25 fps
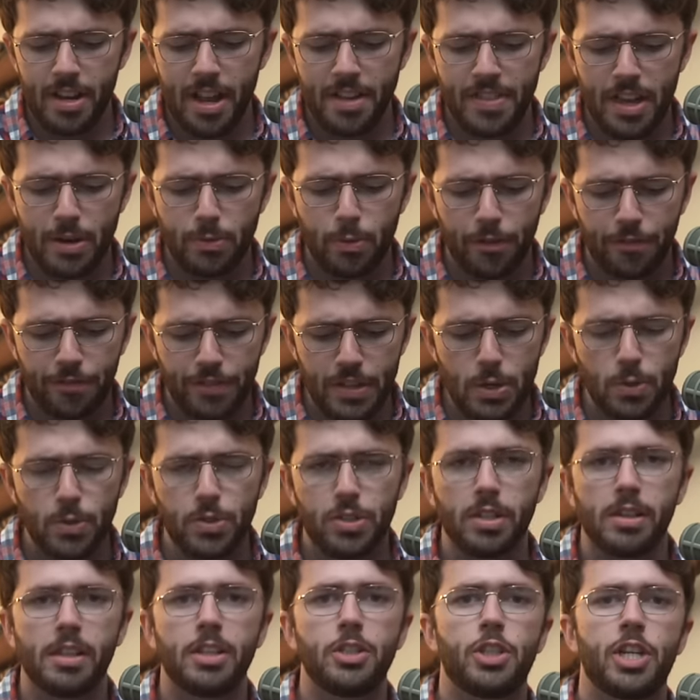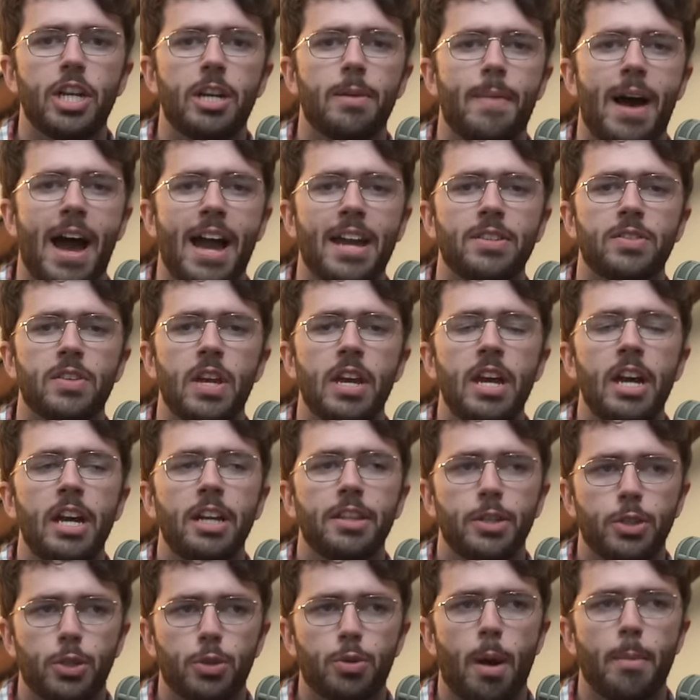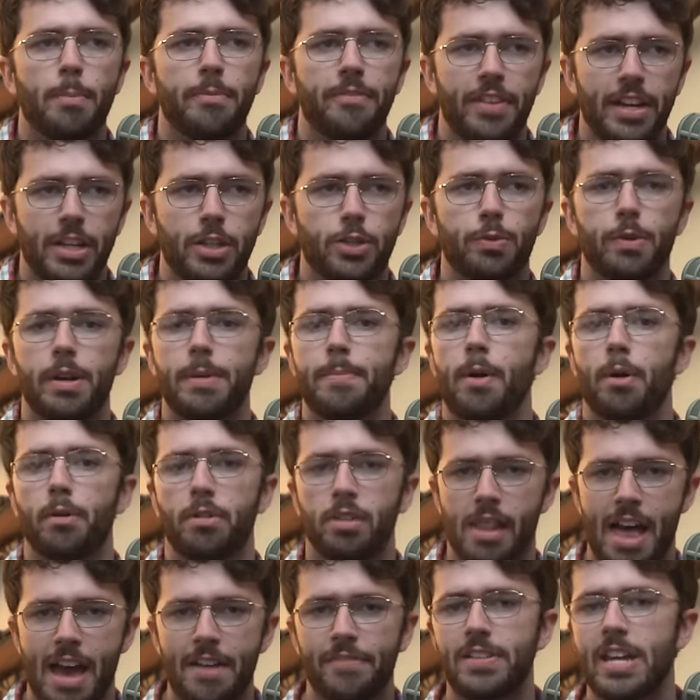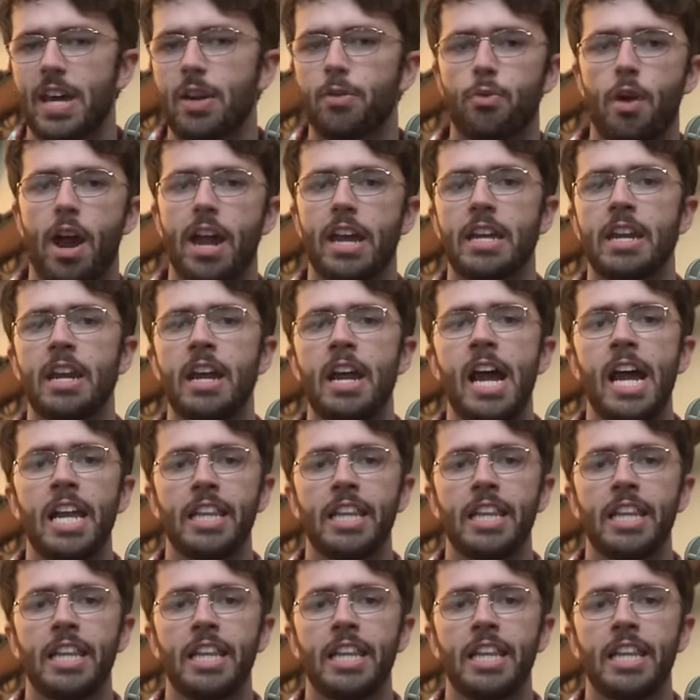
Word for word: they refuse to legitimize the Trump victory, both left and right.